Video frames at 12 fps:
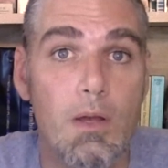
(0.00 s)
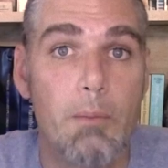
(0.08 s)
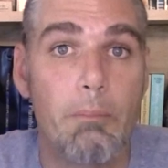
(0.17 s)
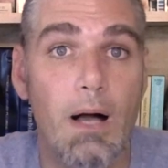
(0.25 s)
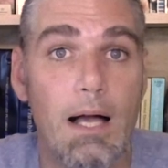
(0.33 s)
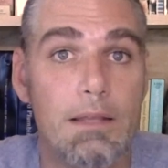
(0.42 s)

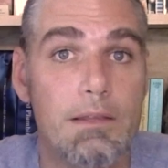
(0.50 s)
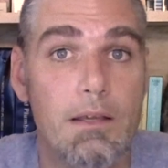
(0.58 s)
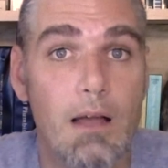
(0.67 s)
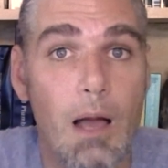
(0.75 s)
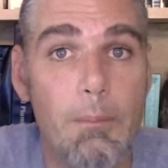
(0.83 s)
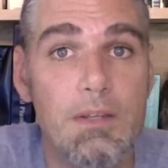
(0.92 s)
But the
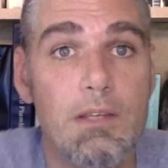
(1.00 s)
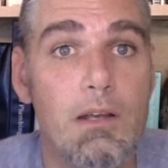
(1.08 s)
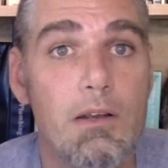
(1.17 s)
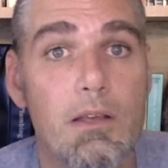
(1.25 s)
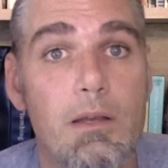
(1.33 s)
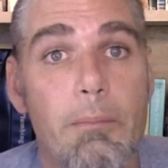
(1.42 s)

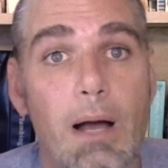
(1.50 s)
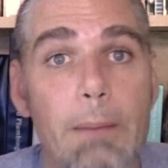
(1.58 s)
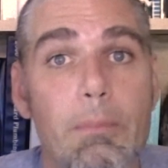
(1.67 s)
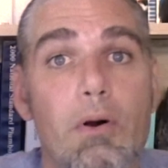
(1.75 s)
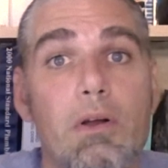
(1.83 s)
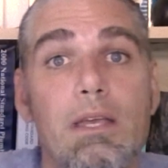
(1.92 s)
commentary in my
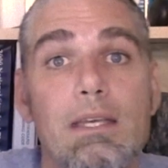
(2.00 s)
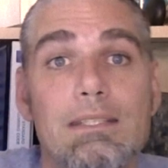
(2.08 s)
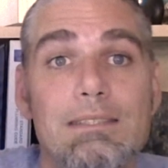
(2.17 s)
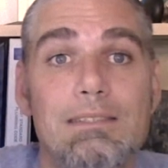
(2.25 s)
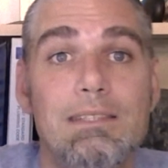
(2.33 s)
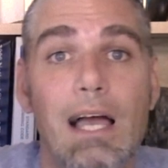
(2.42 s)
book
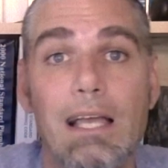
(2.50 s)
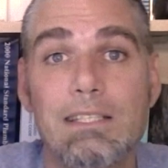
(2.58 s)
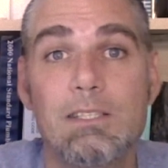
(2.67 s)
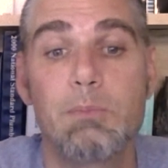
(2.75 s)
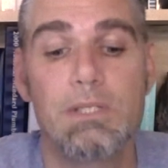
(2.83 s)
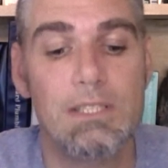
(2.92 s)
is deck
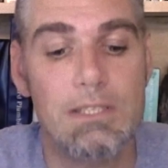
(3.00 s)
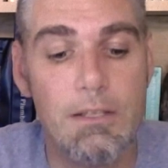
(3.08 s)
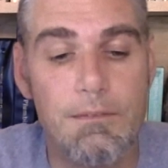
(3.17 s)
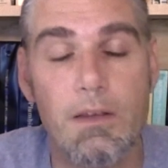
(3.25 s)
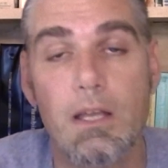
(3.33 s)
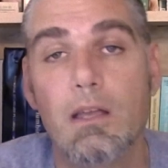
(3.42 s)

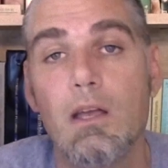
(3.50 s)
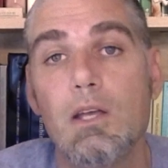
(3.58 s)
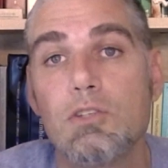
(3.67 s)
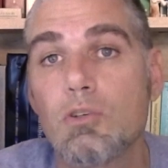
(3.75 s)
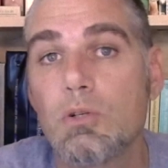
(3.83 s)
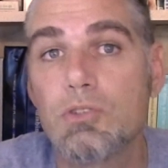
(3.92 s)
specific,
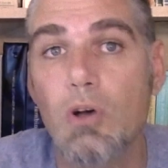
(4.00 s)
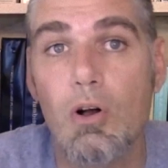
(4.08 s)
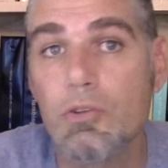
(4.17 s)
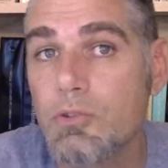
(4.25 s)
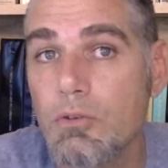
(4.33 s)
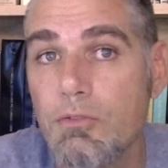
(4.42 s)
so it's
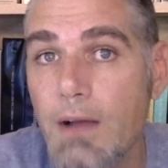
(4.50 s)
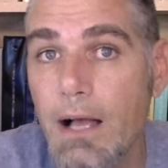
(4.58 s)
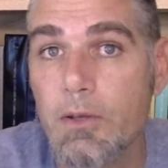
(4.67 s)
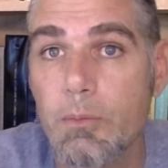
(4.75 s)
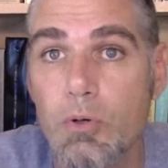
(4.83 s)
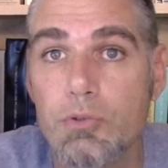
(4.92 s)
also
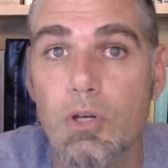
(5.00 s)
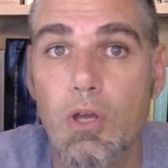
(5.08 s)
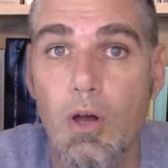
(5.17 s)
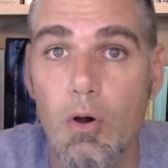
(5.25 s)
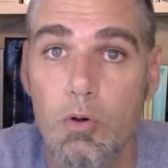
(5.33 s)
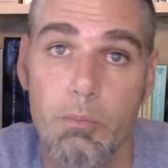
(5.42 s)
valuable to
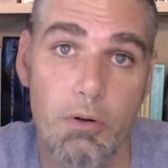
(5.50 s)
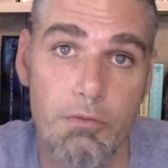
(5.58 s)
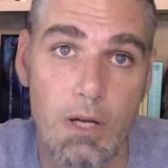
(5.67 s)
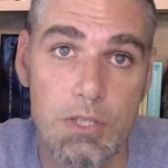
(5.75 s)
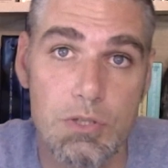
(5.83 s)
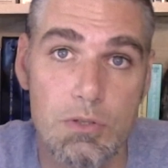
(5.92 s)
code
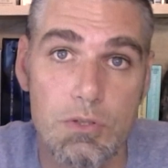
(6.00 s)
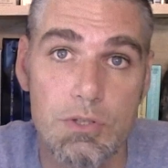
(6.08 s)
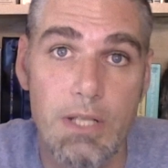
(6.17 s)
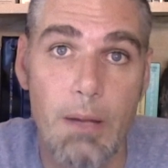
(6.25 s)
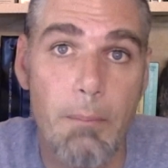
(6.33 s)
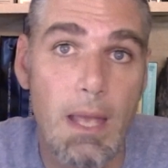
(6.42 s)
professionals
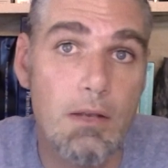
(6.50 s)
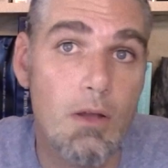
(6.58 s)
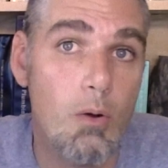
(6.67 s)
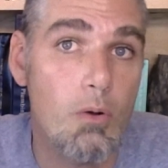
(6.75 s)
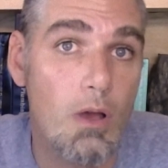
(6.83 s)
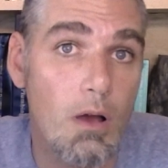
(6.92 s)
that may
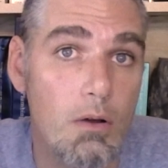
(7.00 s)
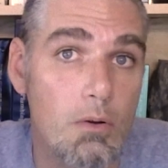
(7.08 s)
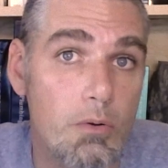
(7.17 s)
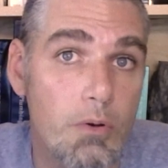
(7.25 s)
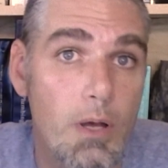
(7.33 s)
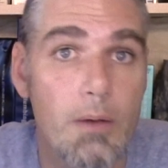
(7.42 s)
know
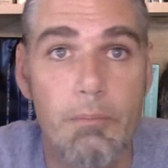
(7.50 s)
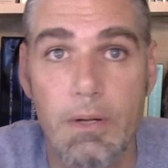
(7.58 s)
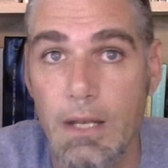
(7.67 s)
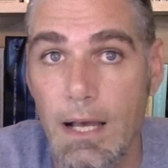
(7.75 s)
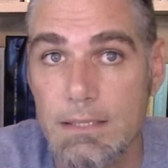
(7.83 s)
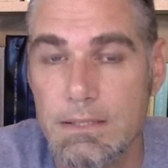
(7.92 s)
code but
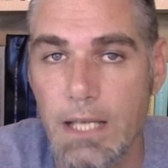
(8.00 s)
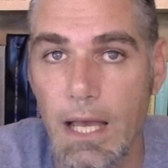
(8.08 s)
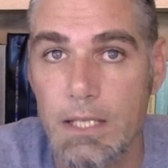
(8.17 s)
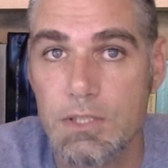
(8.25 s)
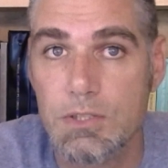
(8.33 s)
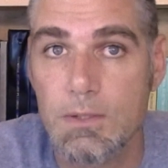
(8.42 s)
not
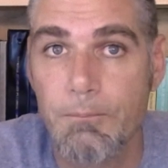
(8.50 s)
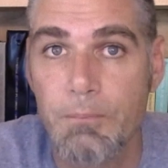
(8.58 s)
decks.